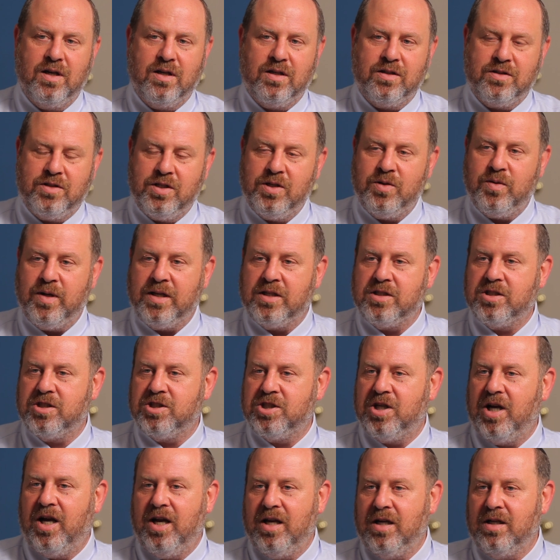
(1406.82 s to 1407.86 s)
to its
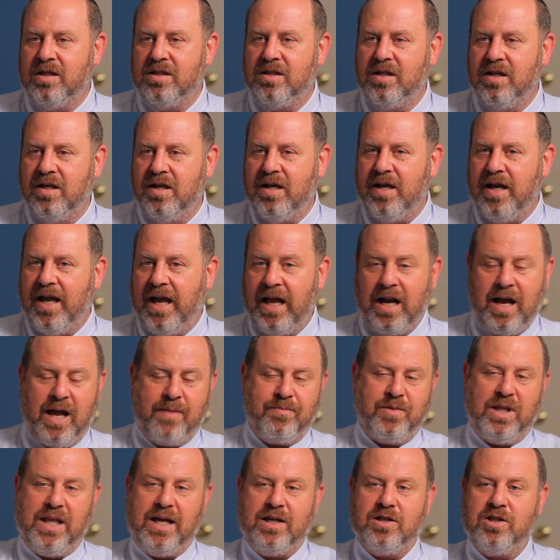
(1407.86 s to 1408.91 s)
child. And I'm
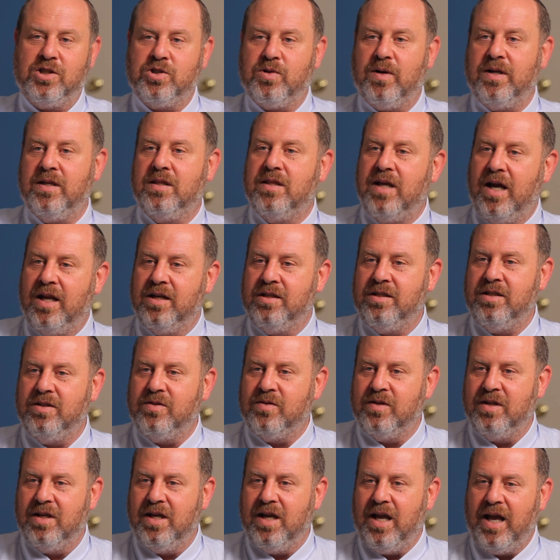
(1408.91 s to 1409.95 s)
allowed to drink that too.
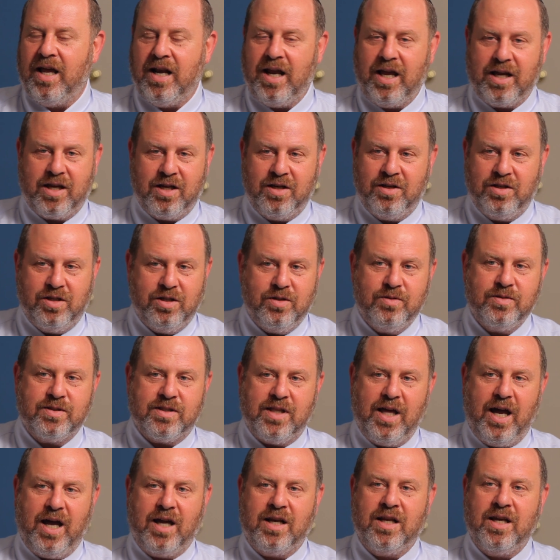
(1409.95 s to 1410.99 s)
And I can use
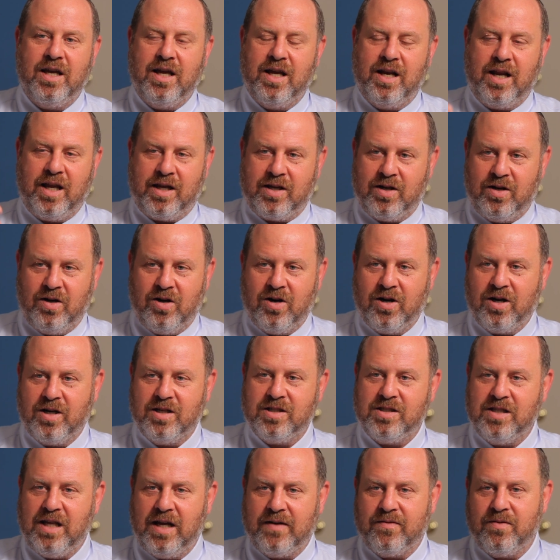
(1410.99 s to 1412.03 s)
that. And I can harness
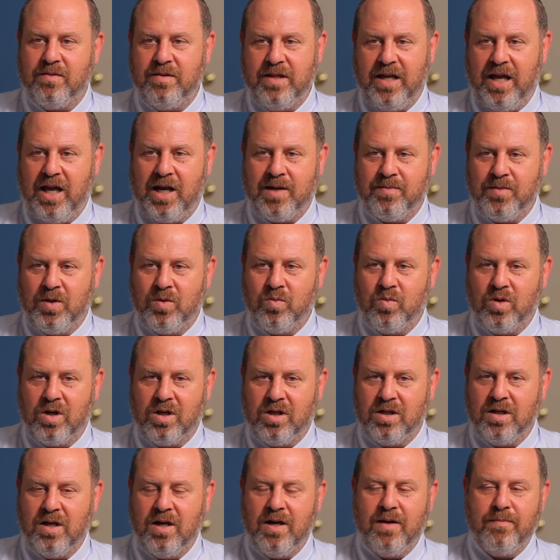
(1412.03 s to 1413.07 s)
that from the animal world.
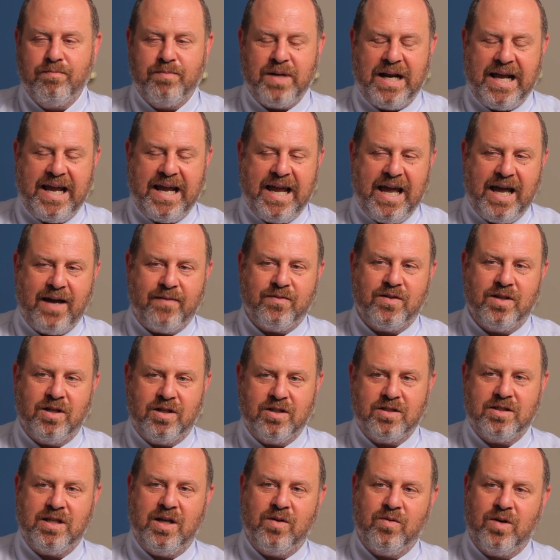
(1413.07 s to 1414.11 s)
But I have to
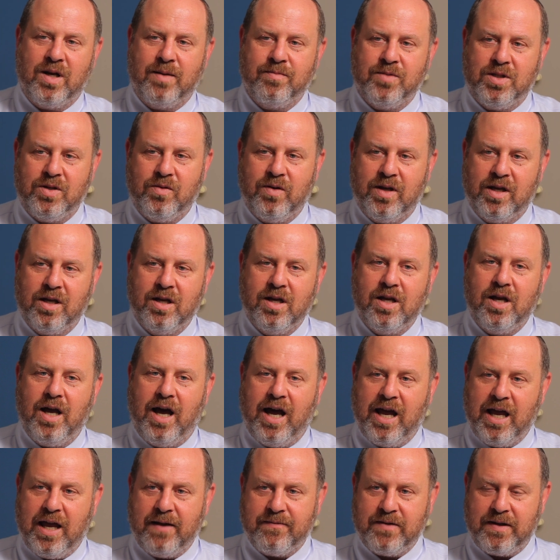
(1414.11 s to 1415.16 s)
understand what I'm doing. I
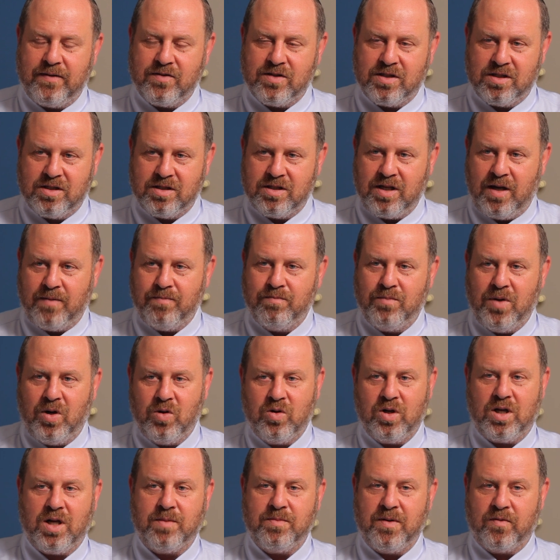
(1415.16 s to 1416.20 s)
have to have some
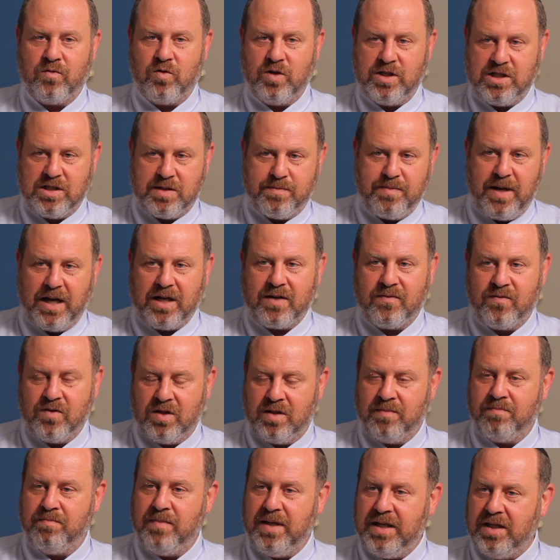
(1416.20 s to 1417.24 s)
modicum of respect for the
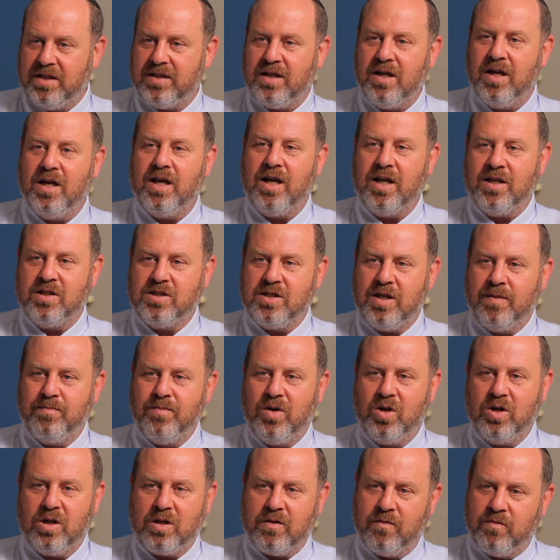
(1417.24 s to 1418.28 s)
meat and some
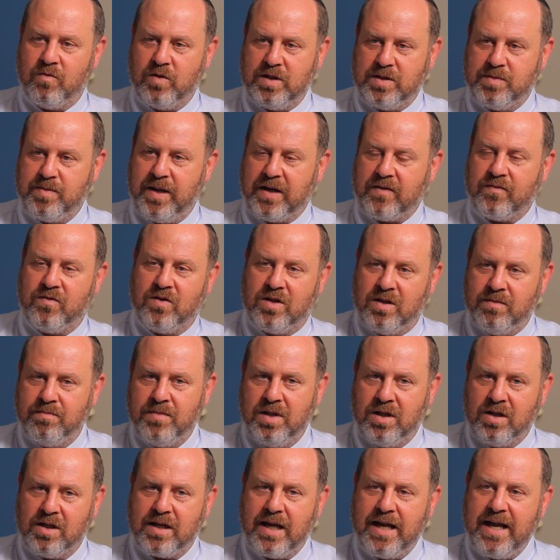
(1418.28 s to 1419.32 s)
modicum of respect for the
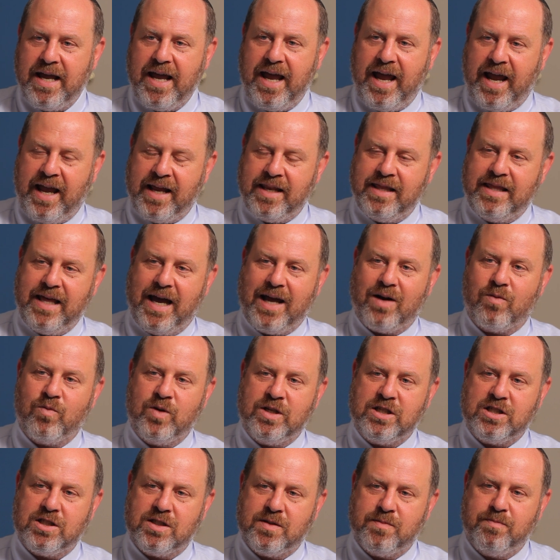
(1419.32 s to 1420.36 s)
milk. And that
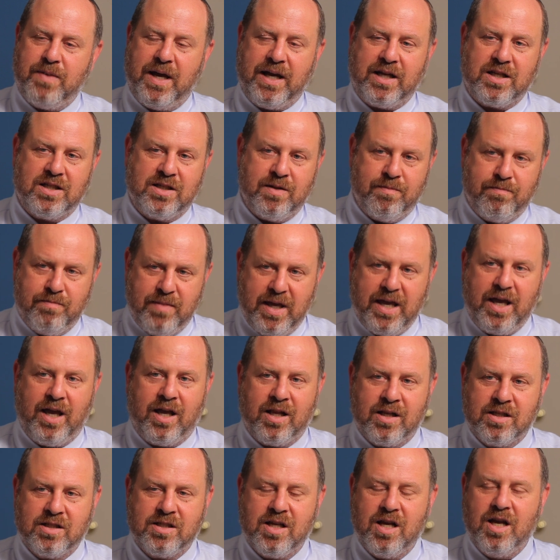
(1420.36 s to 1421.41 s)
respect
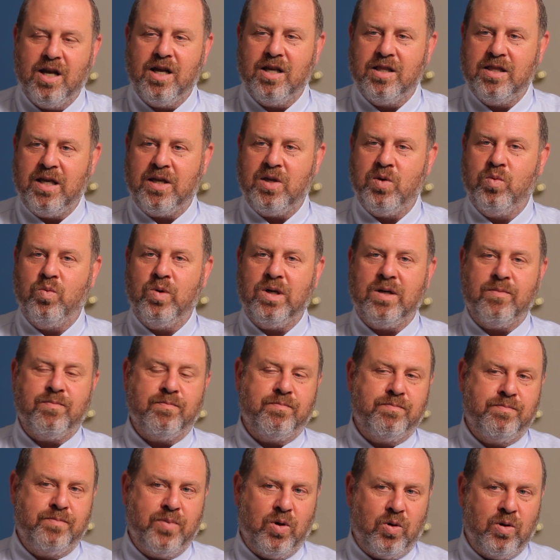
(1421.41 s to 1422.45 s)
demands that you wouldn't
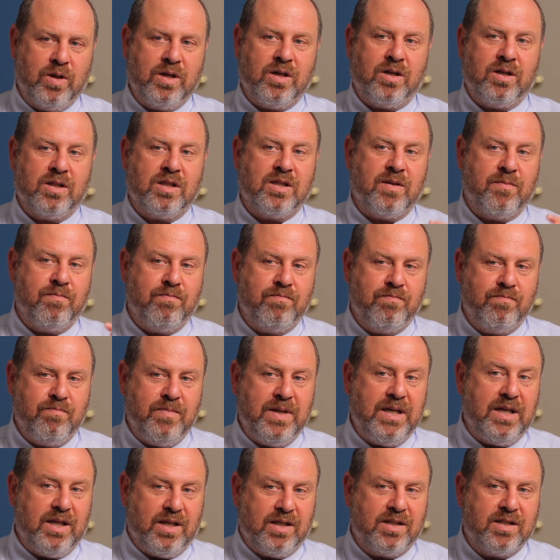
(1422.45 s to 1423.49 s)
boil the
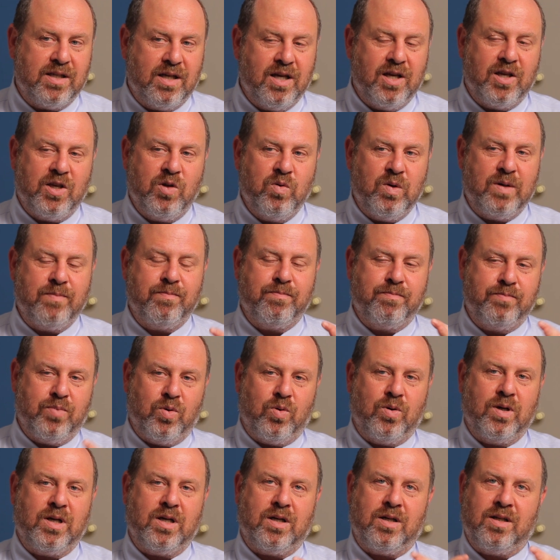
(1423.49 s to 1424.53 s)
meat. You wouldn't
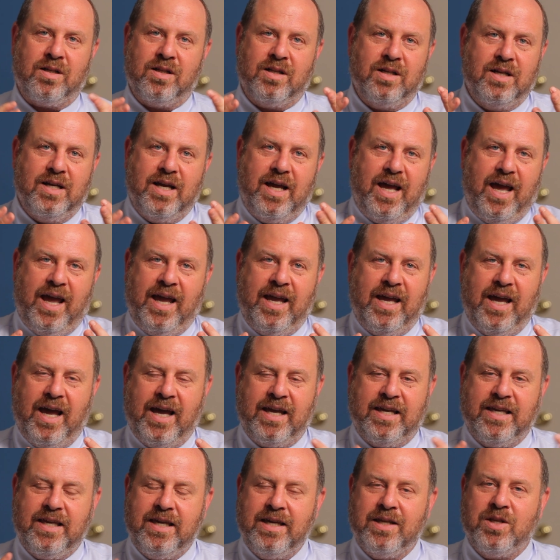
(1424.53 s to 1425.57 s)
boil a
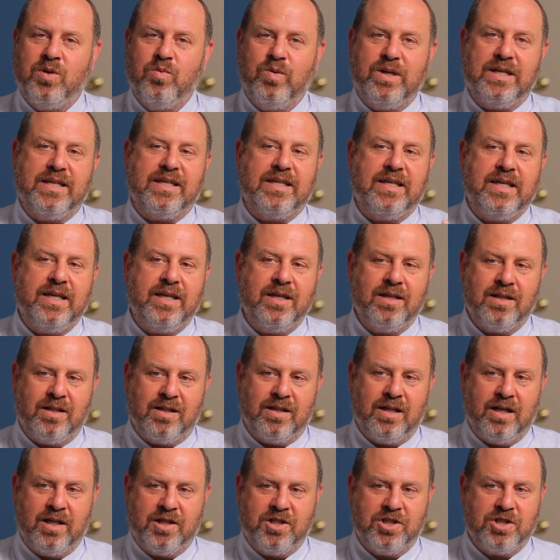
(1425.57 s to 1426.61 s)
kid. You wouldn't kill
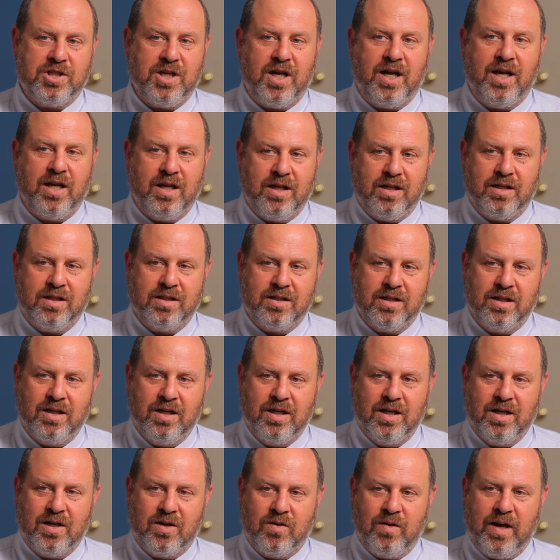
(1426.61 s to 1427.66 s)
a child,
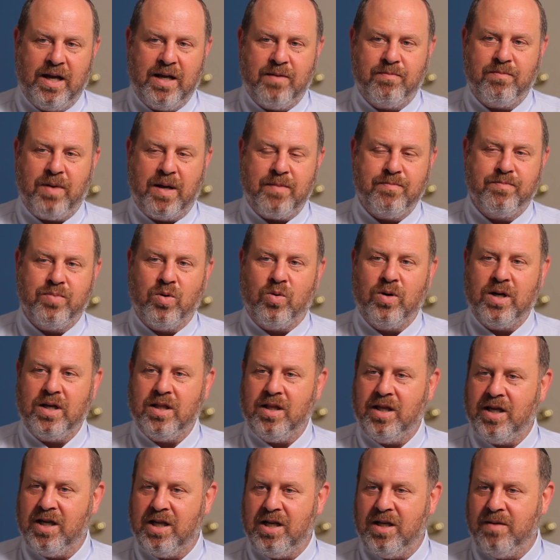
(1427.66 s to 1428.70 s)
right, by
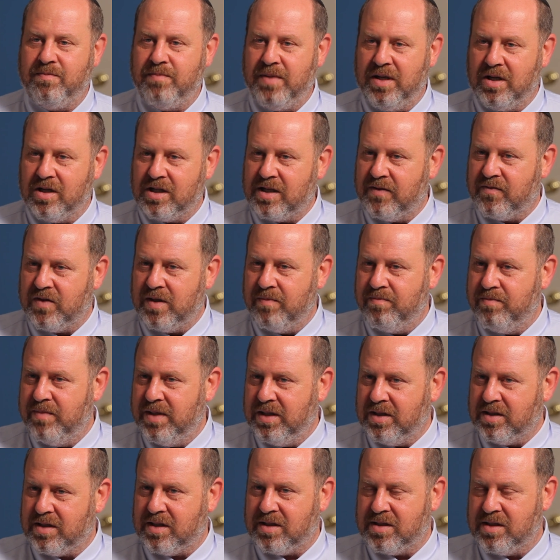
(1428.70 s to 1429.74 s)
boiling it in milk. If the
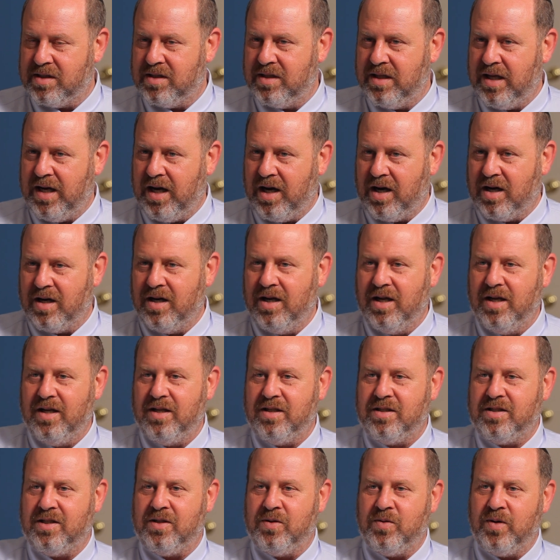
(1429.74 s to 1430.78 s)
milk is there
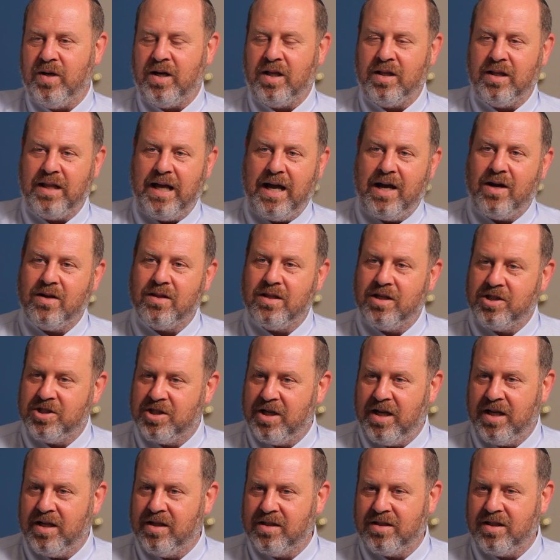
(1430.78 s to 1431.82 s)
to allow the
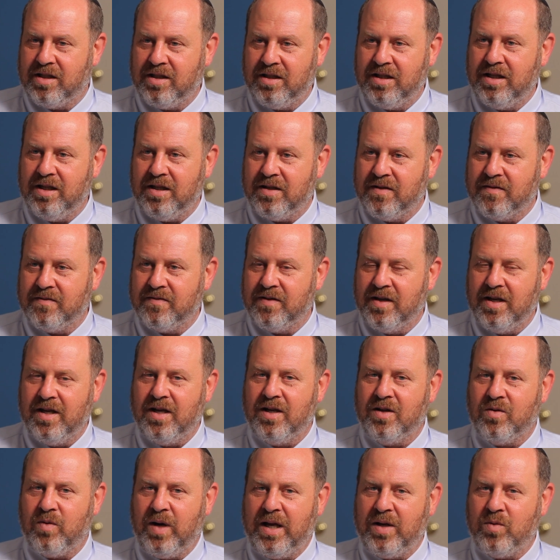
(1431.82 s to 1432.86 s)
child to live,
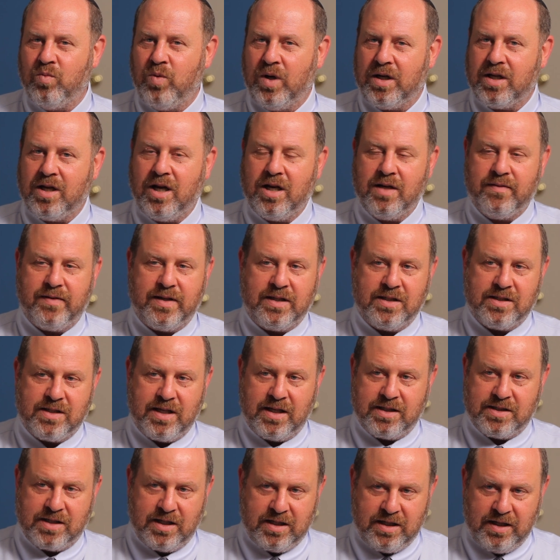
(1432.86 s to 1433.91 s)
right? What kind of
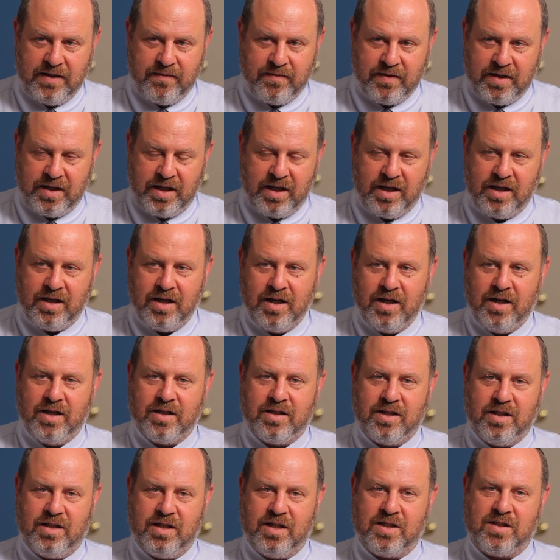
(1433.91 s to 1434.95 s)
insensitivity to
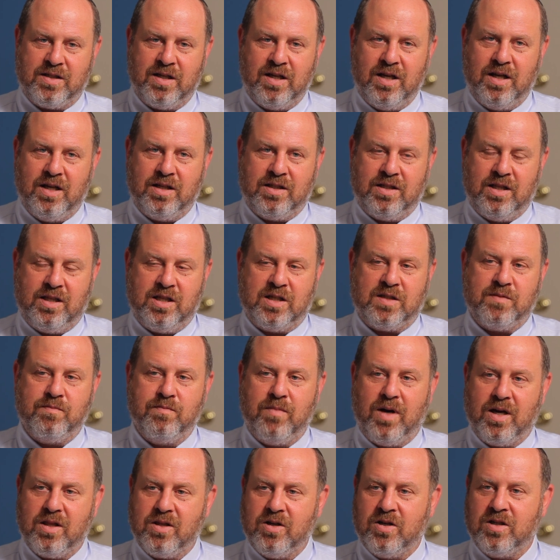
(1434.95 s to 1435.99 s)
this
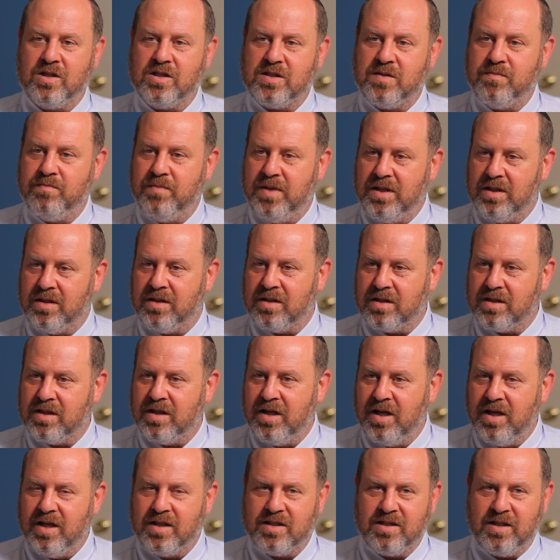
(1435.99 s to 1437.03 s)
mother's milk,
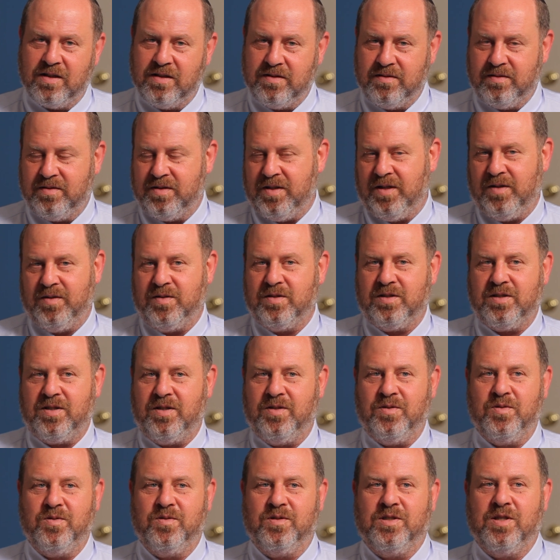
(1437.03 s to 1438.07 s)

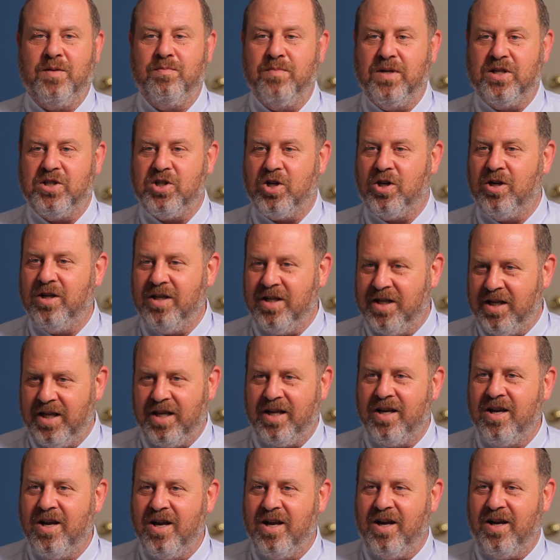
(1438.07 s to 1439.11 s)
to maternity
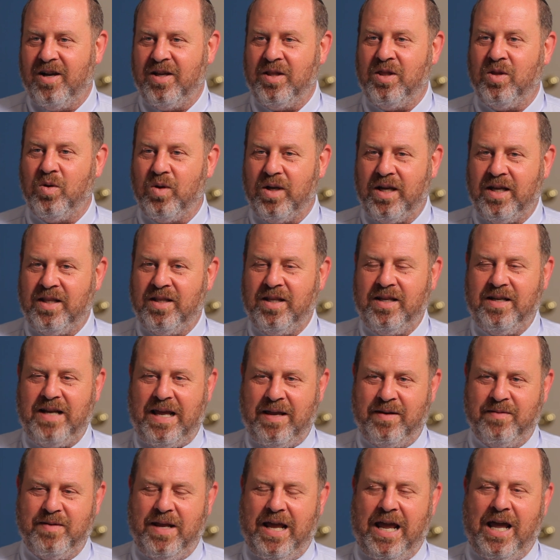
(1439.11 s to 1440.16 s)
in
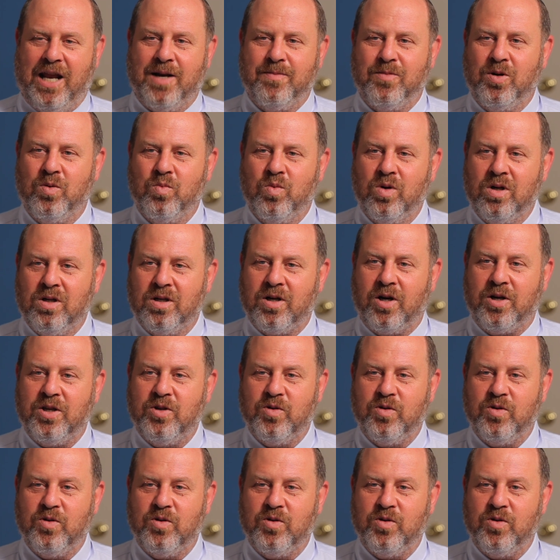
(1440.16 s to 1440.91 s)
an animal world are you